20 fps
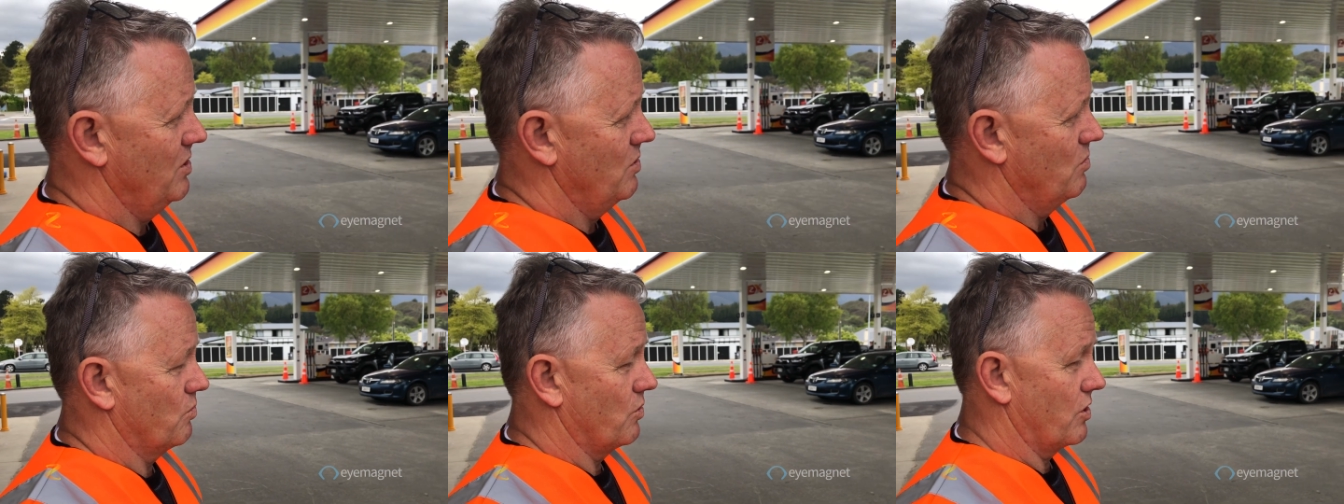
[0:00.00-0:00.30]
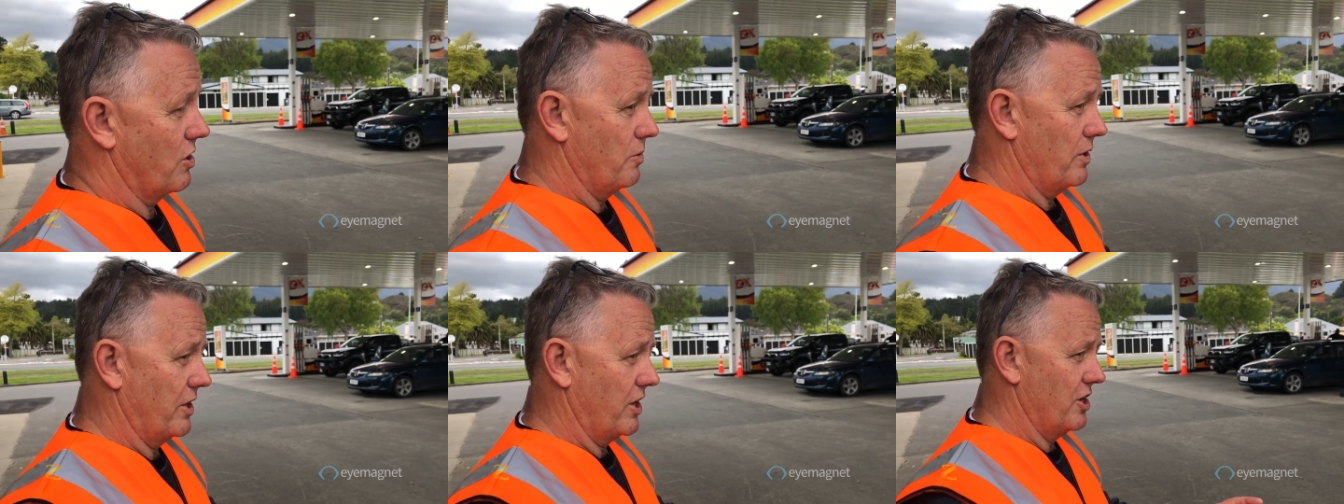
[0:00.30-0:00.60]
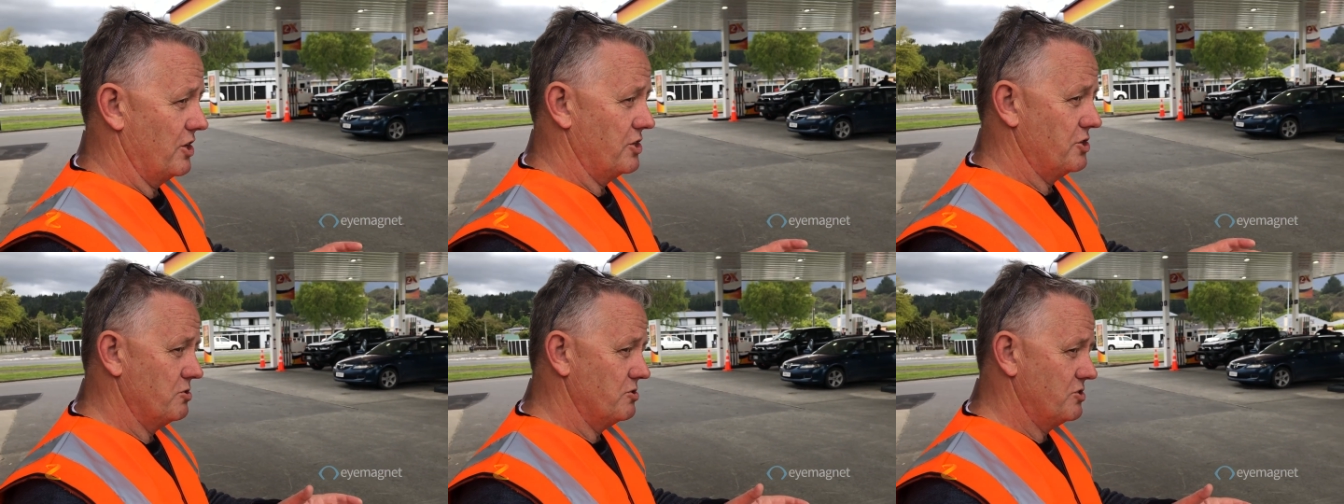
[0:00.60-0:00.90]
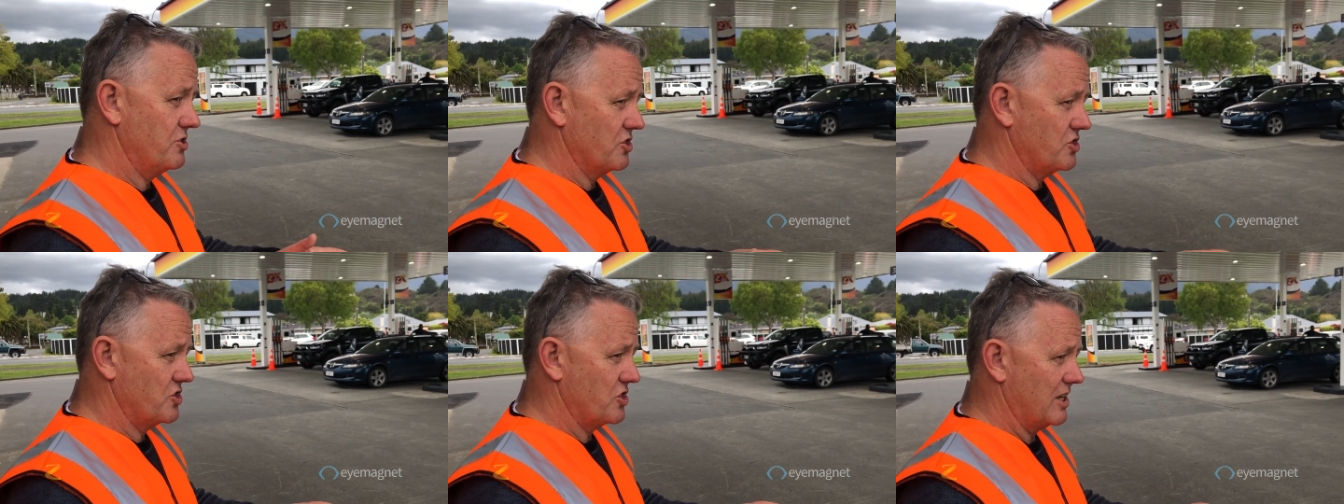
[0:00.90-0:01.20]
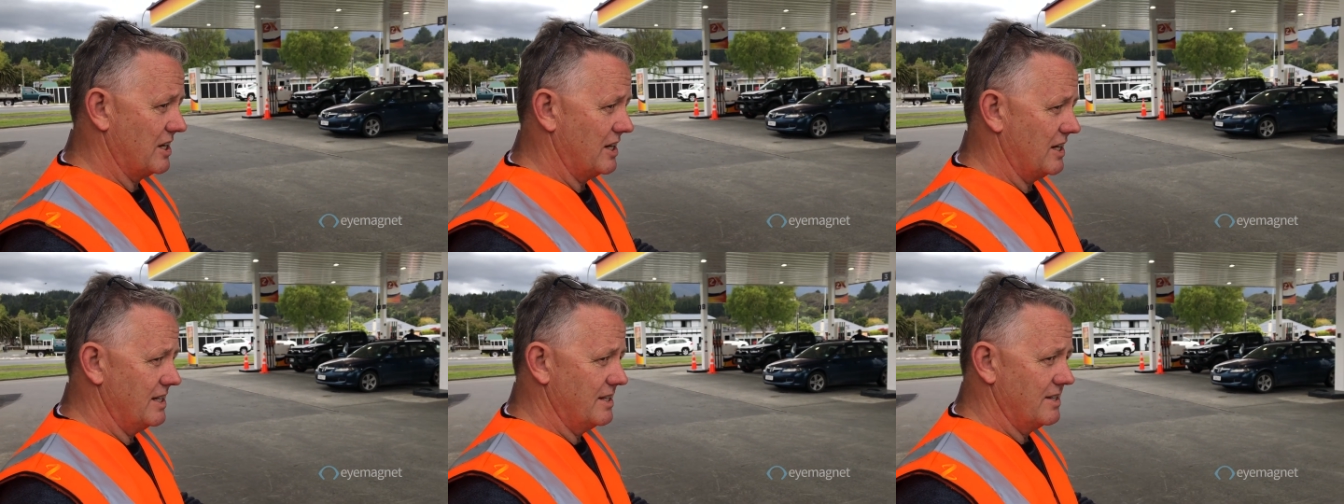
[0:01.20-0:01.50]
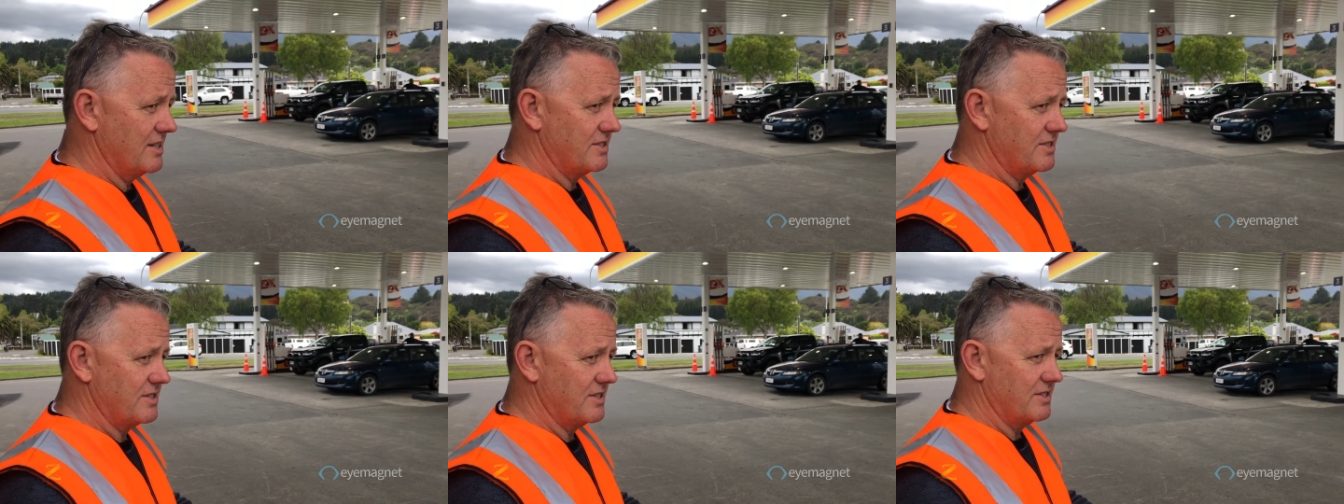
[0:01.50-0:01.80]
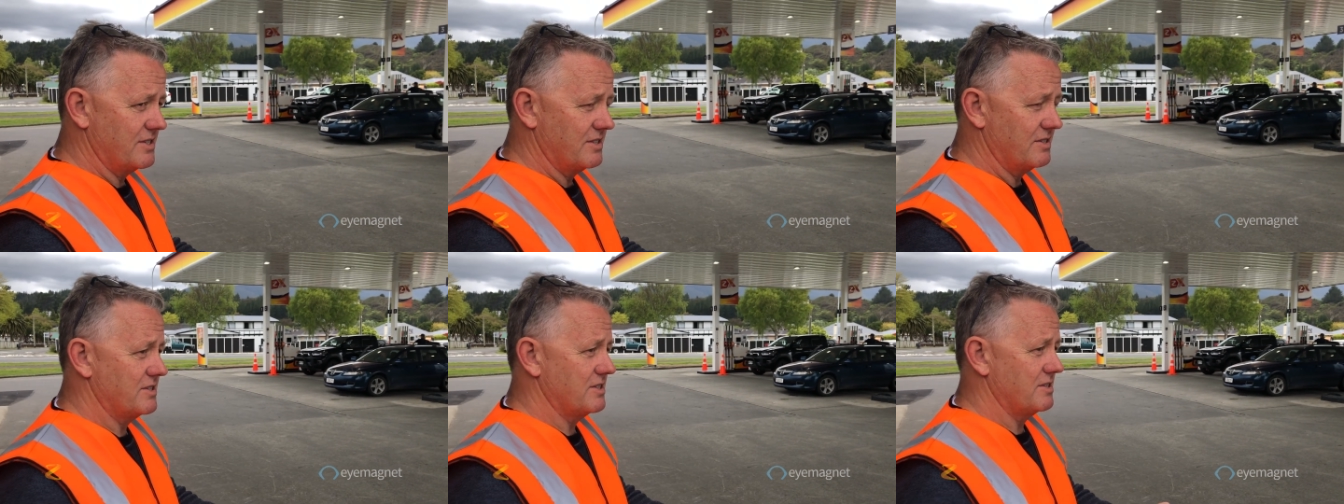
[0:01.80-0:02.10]
What are we going to do digitally? There's
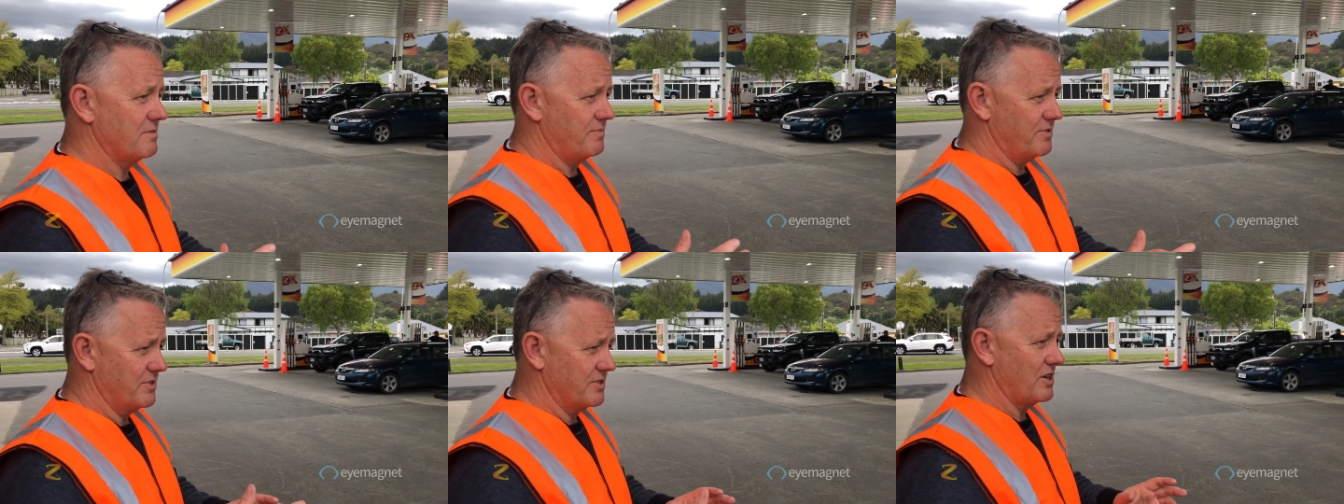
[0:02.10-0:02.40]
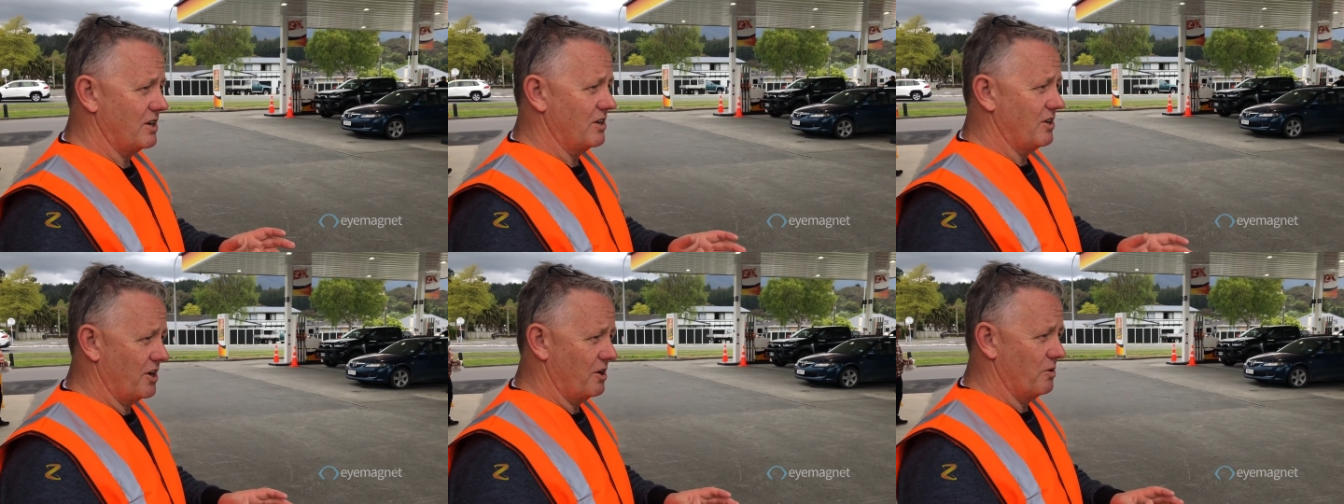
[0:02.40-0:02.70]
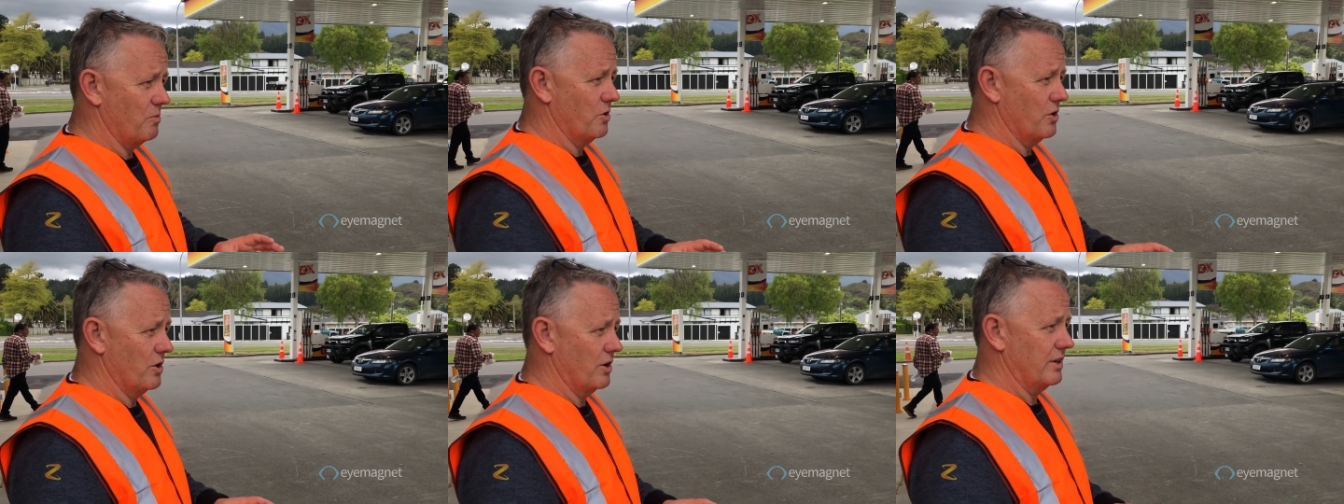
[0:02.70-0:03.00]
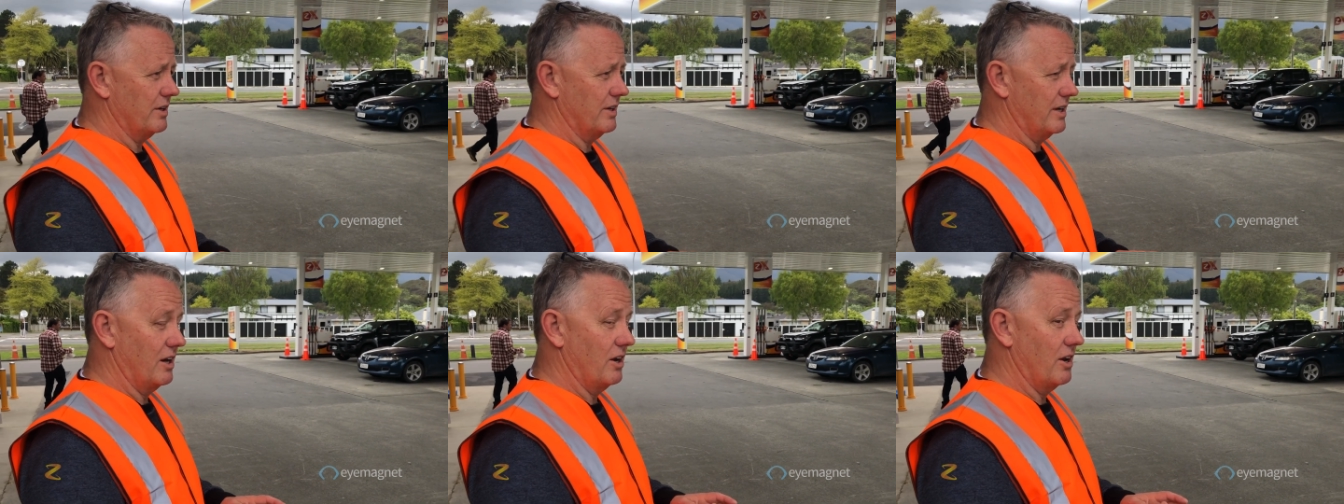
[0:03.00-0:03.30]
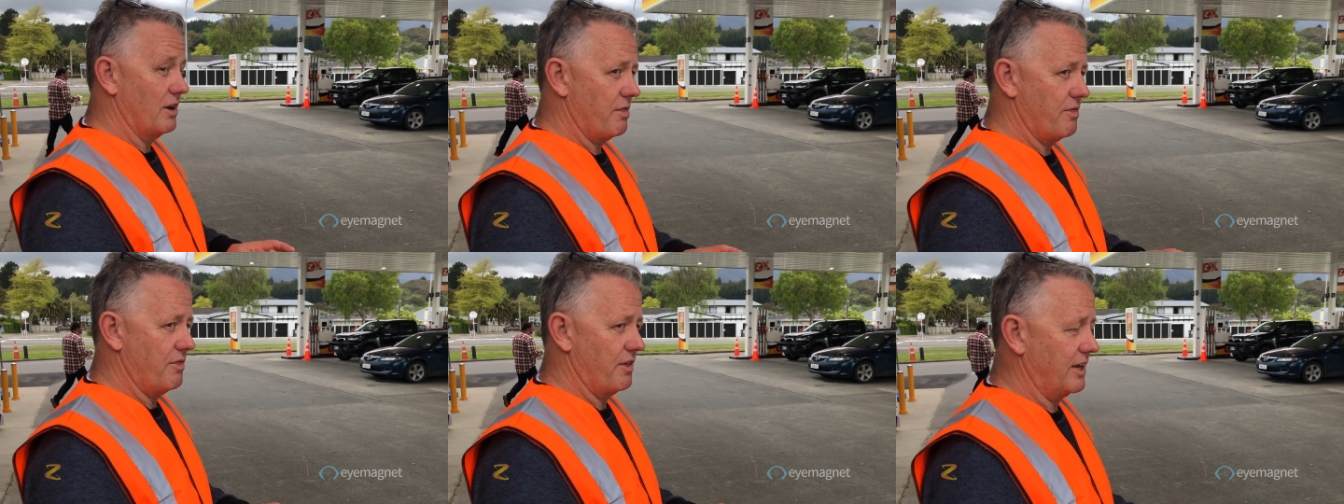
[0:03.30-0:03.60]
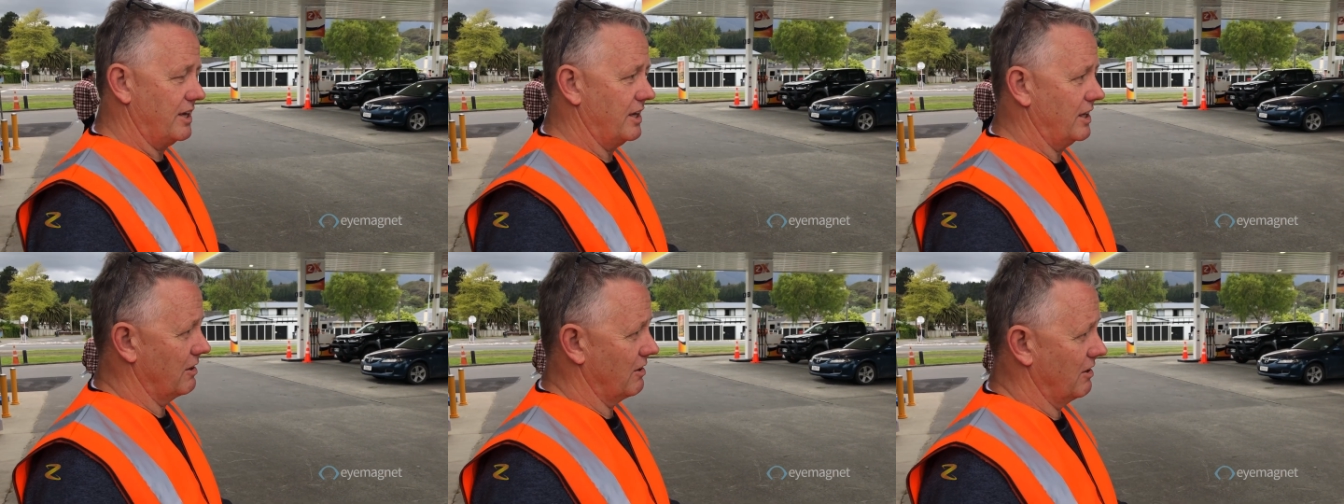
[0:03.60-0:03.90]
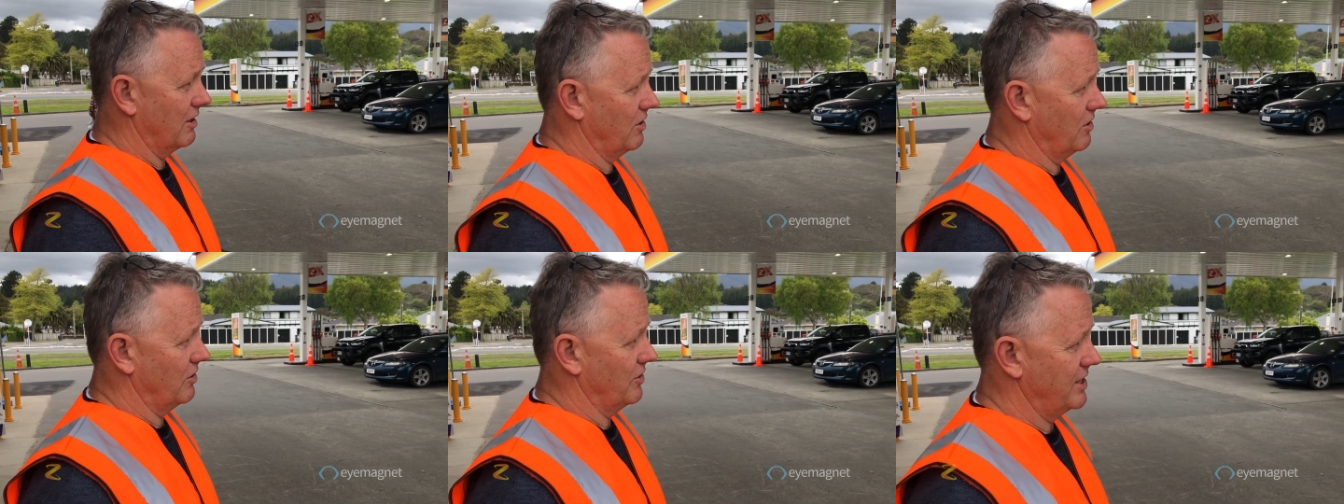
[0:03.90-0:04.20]
a lot of work, a lot of thinking
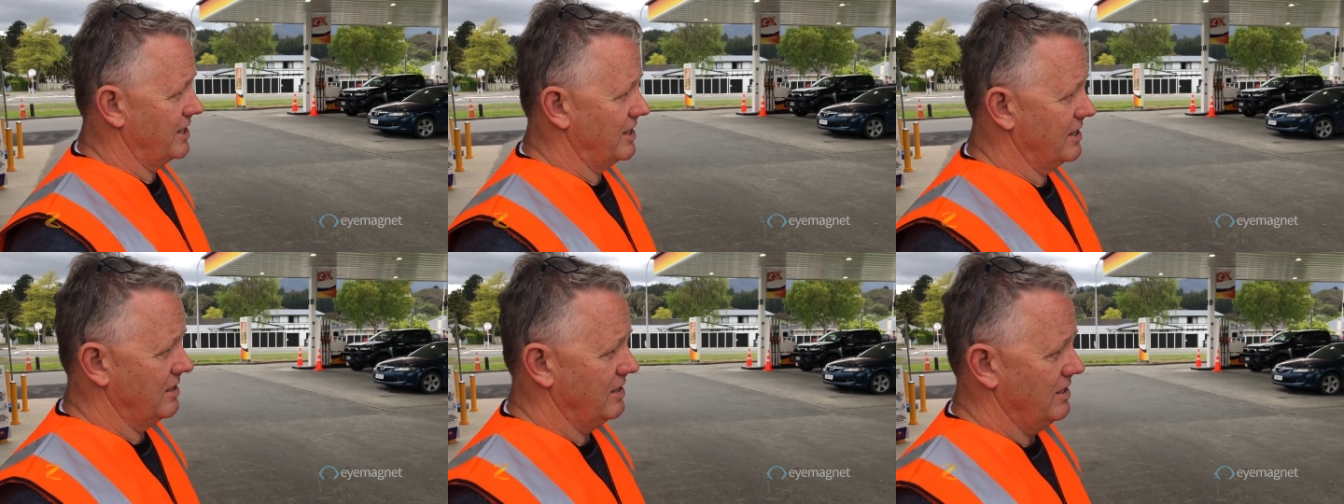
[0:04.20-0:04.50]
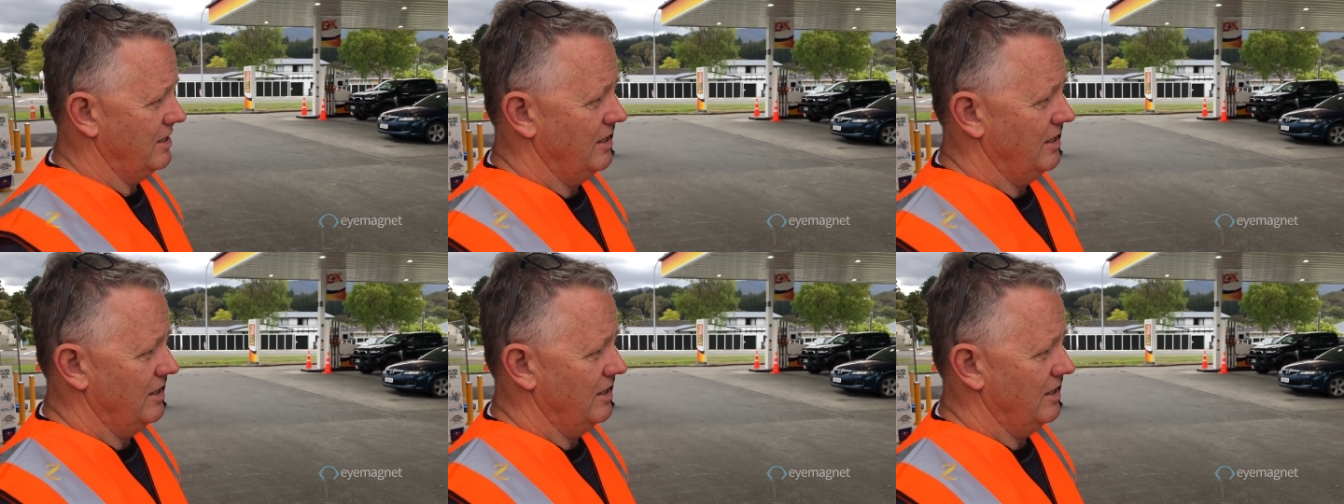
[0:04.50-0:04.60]
going on here.